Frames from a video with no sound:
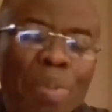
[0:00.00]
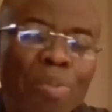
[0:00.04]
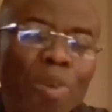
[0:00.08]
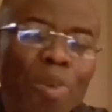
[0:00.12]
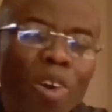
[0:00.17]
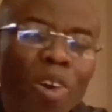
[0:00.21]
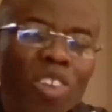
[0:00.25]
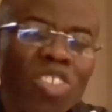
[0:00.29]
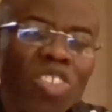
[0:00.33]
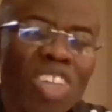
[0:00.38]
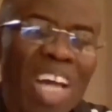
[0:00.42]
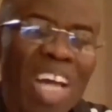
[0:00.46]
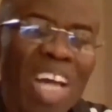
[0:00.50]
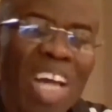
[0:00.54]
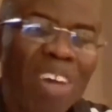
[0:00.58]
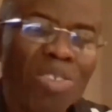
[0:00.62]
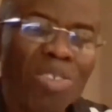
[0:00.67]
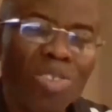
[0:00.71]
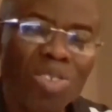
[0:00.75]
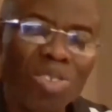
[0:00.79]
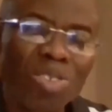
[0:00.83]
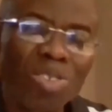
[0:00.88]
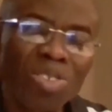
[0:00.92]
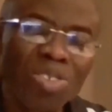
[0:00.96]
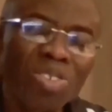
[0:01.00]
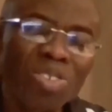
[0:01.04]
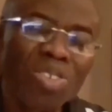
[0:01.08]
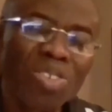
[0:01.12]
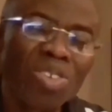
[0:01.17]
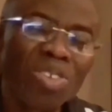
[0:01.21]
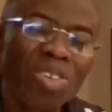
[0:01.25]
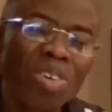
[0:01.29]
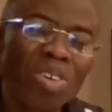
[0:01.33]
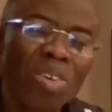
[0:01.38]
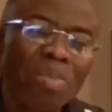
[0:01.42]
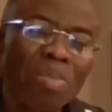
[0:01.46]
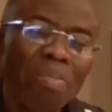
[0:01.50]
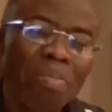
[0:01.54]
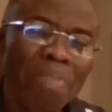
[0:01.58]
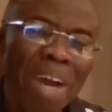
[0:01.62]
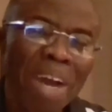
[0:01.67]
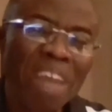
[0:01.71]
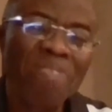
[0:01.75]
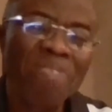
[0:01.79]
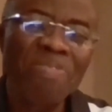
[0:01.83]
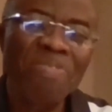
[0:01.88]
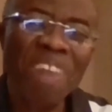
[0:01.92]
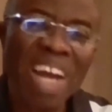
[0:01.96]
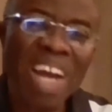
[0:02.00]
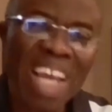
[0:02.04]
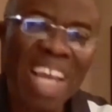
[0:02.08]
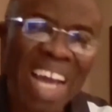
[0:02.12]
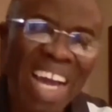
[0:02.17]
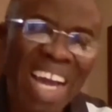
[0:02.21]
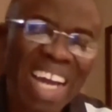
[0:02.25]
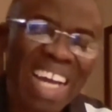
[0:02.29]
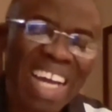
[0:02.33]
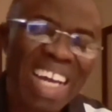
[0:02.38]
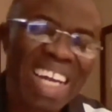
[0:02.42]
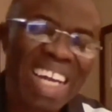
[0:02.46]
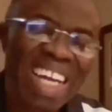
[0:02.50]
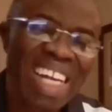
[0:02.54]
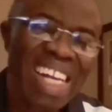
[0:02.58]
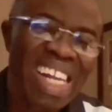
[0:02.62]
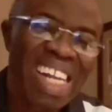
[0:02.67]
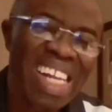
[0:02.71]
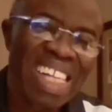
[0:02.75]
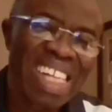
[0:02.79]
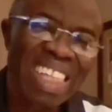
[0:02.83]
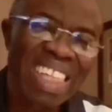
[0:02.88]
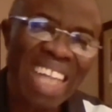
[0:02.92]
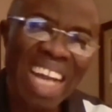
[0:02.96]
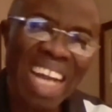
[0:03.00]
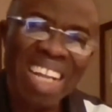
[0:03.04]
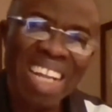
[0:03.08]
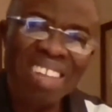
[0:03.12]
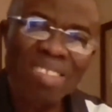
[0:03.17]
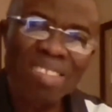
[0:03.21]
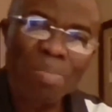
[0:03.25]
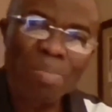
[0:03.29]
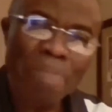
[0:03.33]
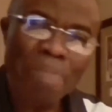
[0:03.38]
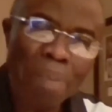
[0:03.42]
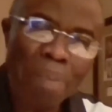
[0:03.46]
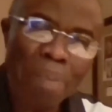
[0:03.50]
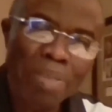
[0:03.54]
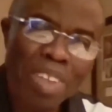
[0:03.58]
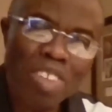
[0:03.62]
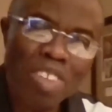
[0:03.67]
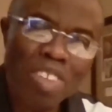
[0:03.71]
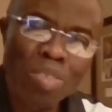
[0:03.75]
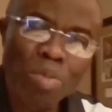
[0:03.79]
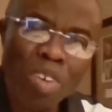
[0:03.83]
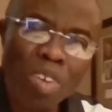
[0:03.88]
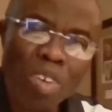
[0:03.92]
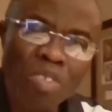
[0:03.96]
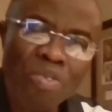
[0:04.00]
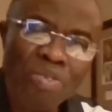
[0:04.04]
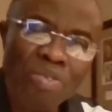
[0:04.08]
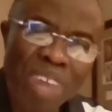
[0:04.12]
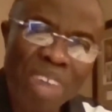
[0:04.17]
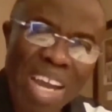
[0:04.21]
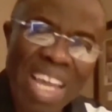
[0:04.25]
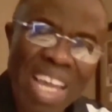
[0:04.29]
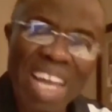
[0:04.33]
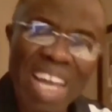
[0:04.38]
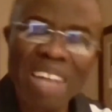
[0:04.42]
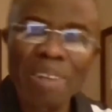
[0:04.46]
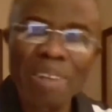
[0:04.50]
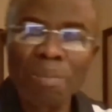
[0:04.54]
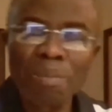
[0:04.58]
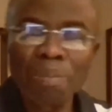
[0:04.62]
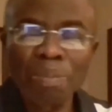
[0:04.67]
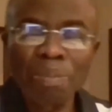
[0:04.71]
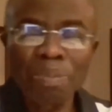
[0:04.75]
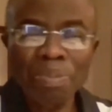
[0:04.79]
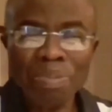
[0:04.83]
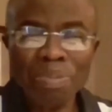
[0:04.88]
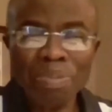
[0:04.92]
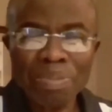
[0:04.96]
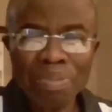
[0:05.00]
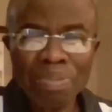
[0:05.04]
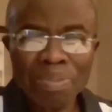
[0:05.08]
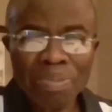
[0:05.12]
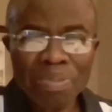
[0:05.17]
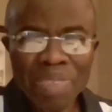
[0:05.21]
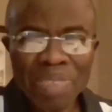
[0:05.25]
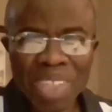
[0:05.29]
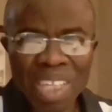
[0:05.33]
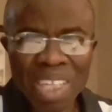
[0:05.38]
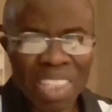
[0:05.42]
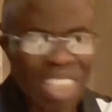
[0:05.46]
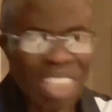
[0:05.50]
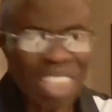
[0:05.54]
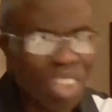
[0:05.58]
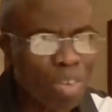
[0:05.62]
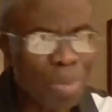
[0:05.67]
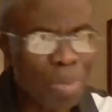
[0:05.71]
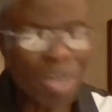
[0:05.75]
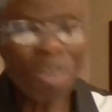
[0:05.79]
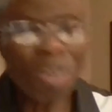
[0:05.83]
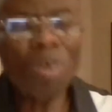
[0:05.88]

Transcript: pushed out by fire. That is baptism of fire. They will be